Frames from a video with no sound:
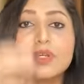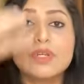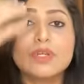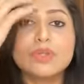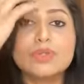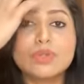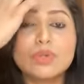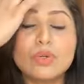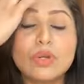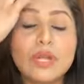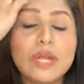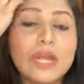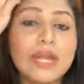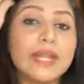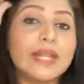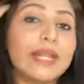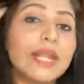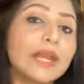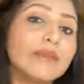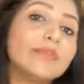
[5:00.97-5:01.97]
So
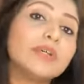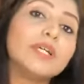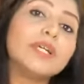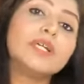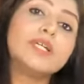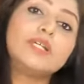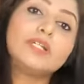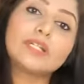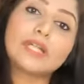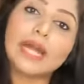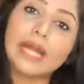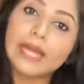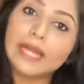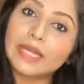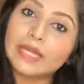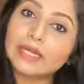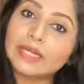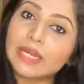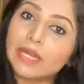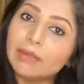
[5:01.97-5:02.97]
never
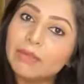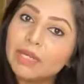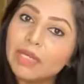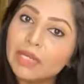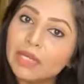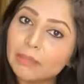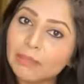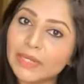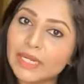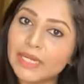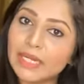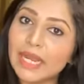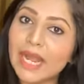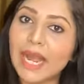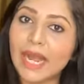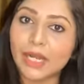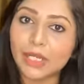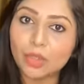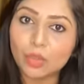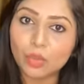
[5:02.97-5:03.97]
try a chemical peel at